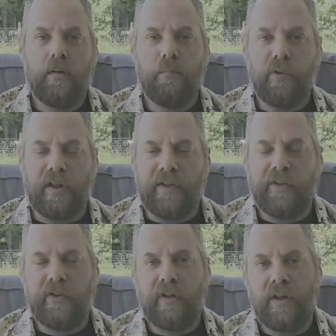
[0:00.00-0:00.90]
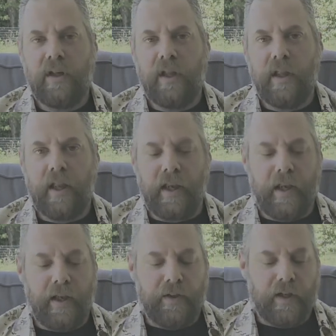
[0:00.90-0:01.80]
bullets,
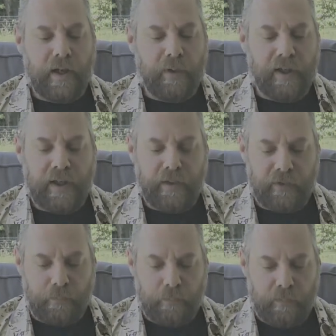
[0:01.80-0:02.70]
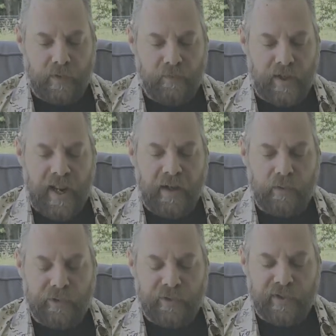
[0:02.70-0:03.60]
and I'm going to get some different
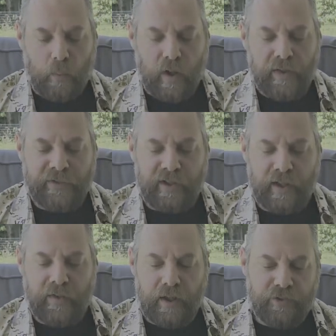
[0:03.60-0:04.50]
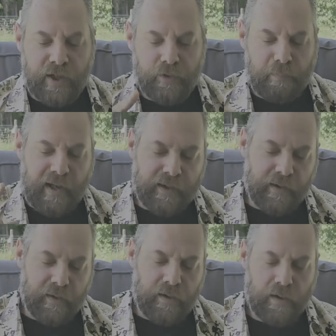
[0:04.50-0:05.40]
angles because I want to see the ejection pattern,